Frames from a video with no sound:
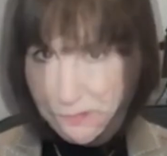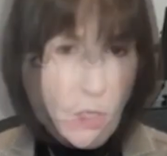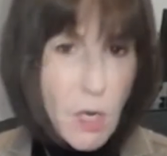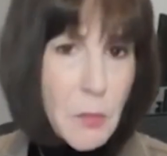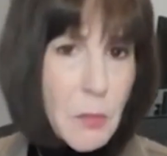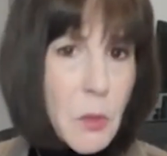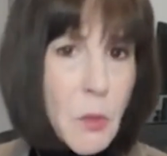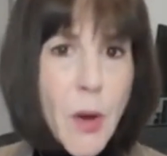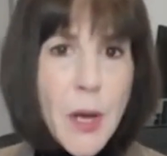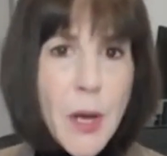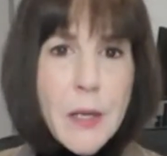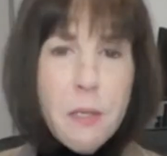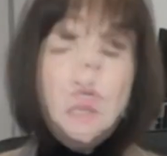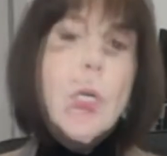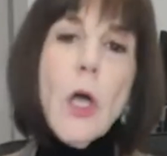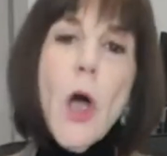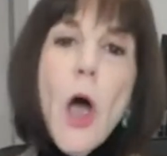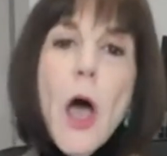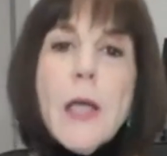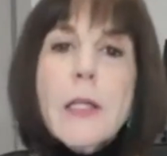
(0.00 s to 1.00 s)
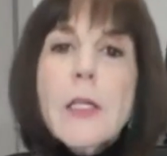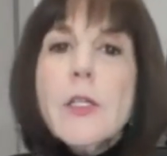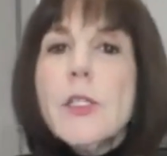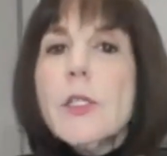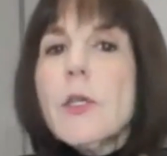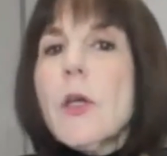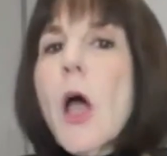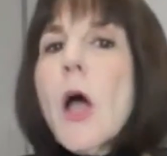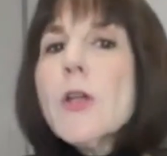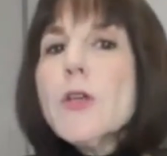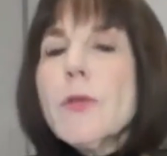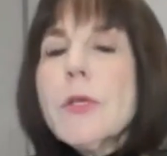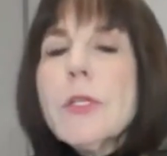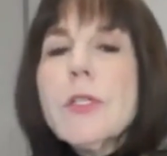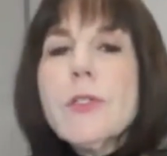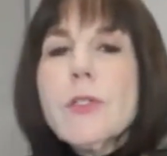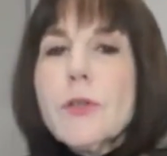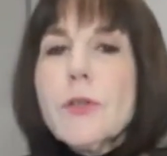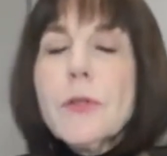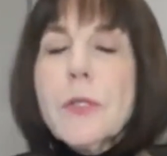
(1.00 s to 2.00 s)
Number one, regardless, countries
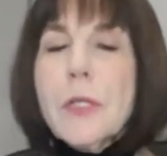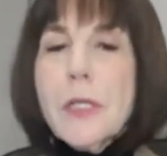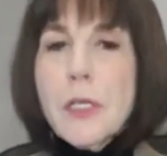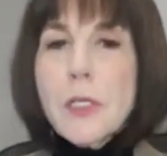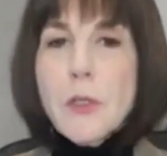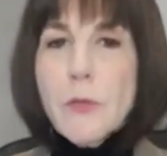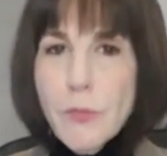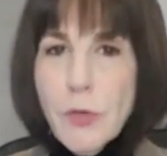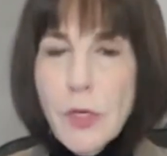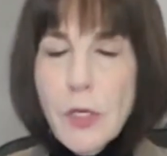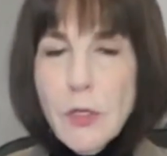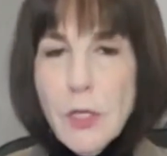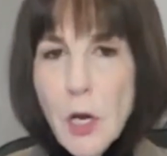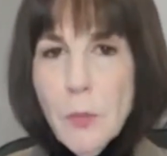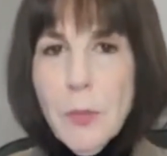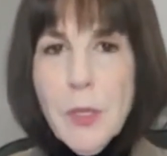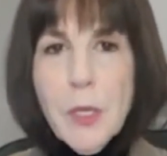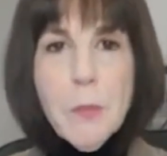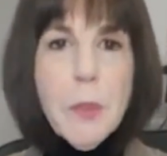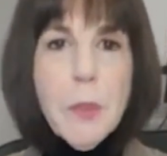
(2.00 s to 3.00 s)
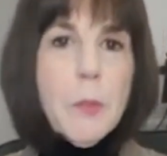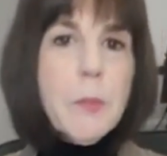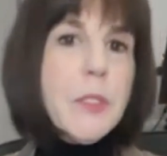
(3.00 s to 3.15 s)
still need to feed their people,